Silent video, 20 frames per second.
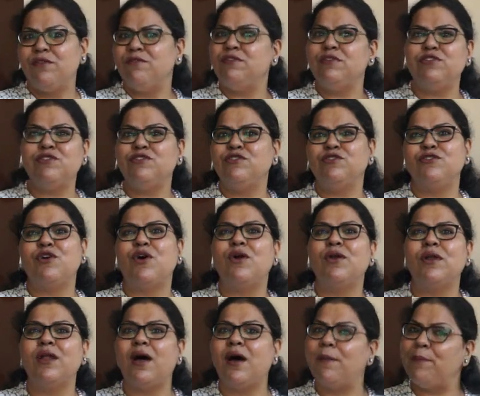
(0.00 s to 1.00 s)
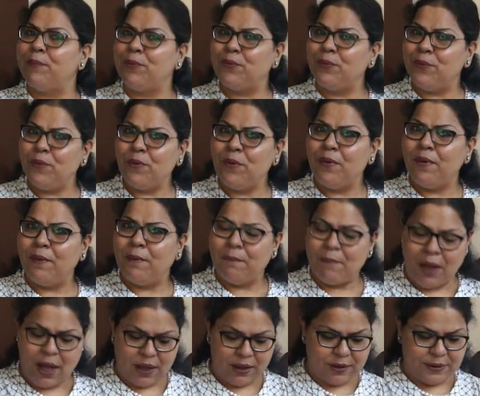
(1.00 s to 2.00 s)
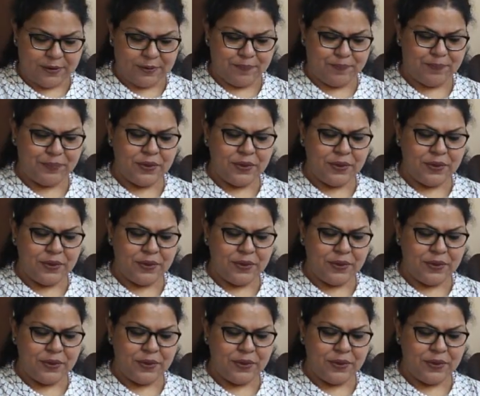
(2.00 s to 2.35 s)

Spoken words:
which is not up to mark.